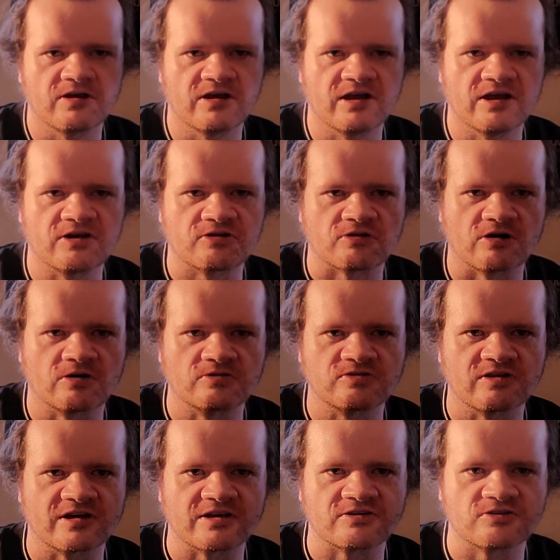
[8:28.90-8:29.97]
intros,
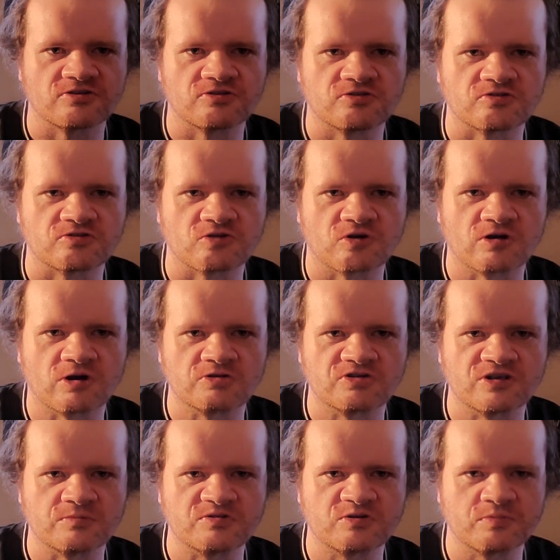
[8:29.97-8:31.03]
like, Zorro
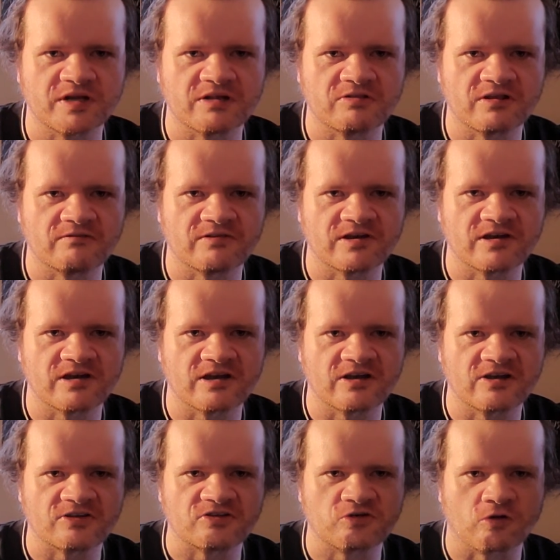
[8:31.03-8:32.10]
seems to be living in a
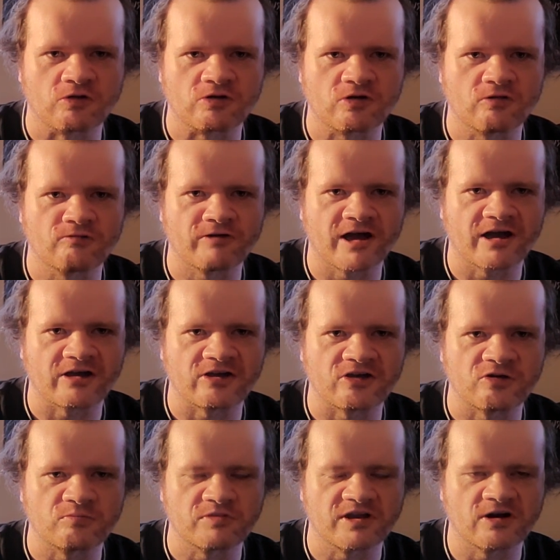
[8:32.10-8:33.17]
historical
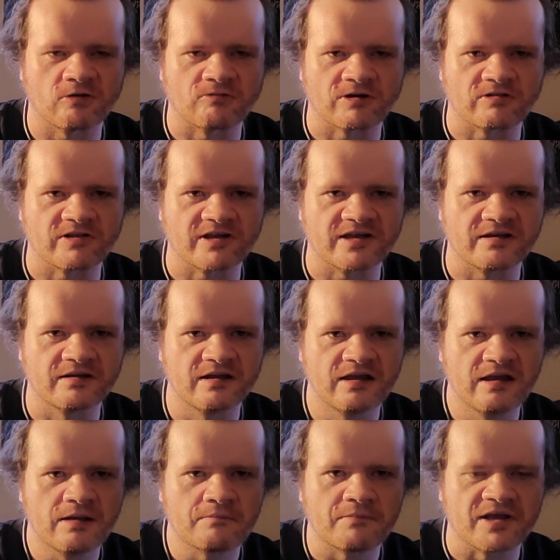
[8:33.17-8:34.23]
vacuum. They don't really
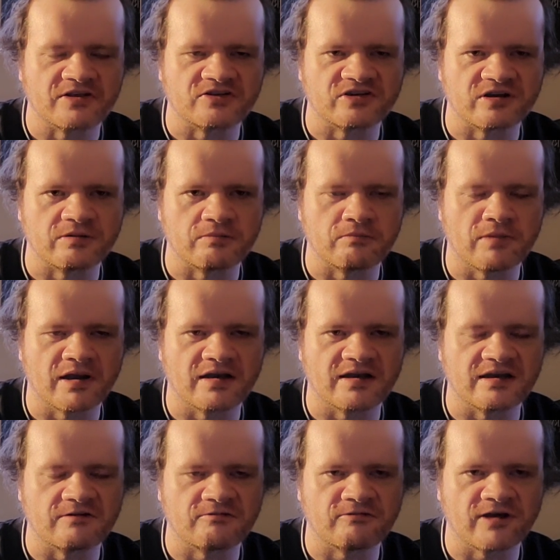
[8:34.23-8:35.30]
mention
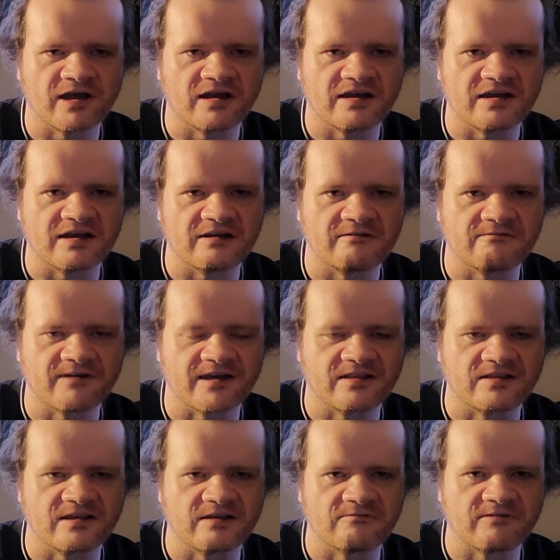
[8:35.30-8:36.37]
many, if any,
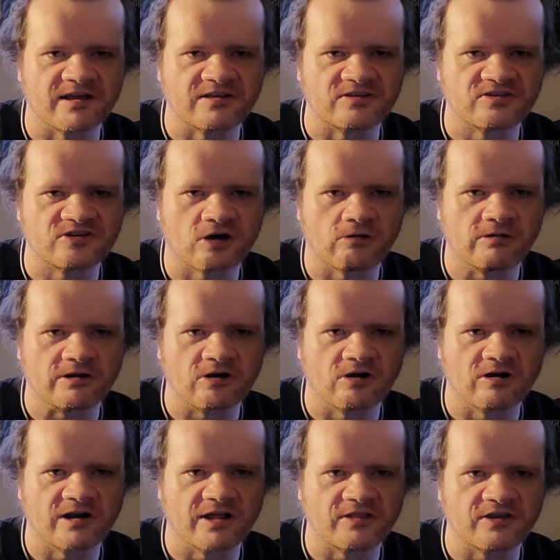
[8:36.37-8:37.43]
events going
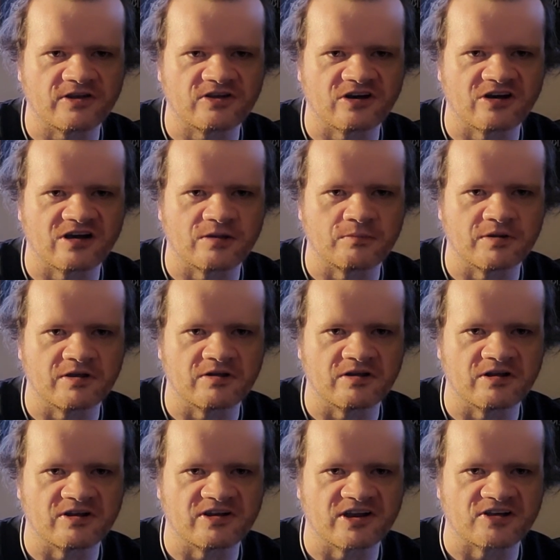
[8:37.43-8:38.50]
on at the time
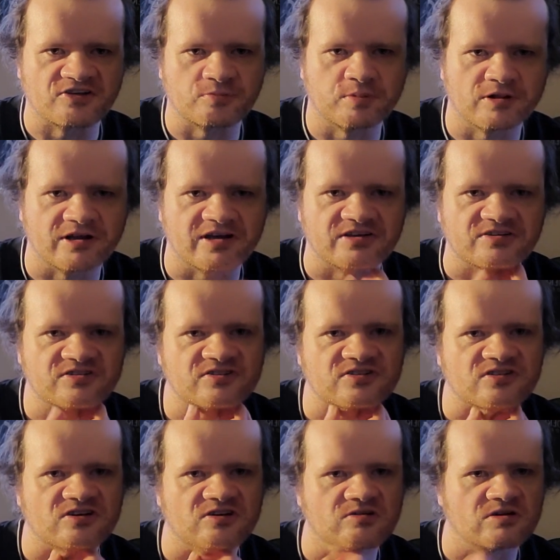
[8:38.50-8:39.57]
it takes place.
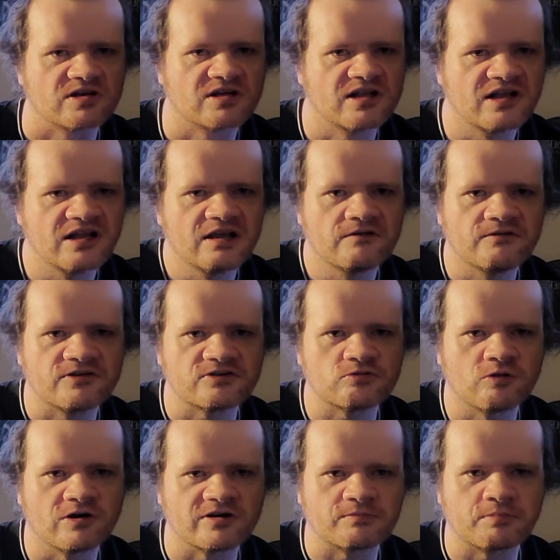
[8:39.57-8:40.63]
So, if you just
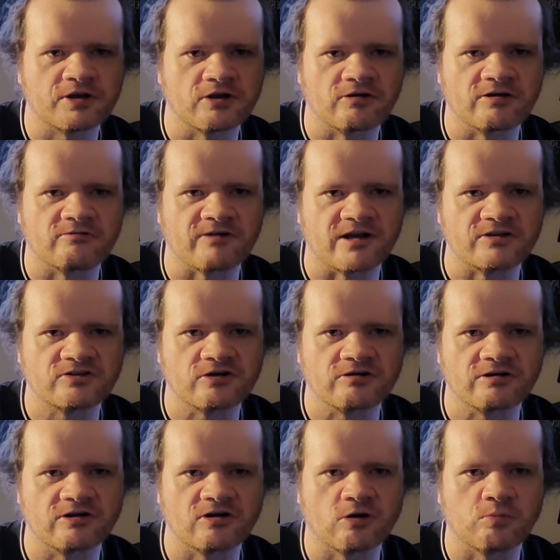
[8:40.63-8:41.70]
want pure adventure
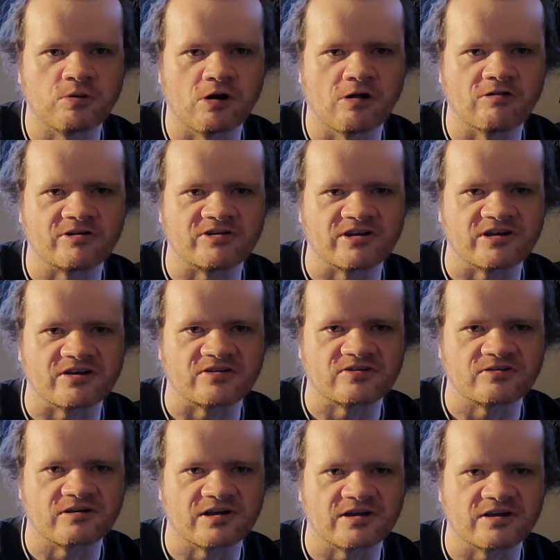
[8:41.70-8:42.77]
and no
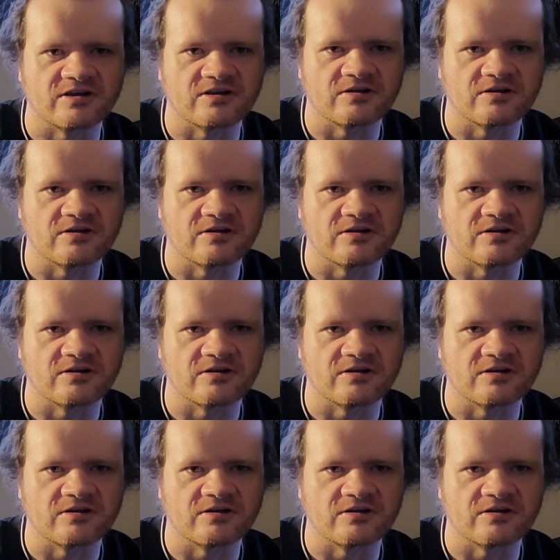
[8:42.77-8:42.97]
politics, like,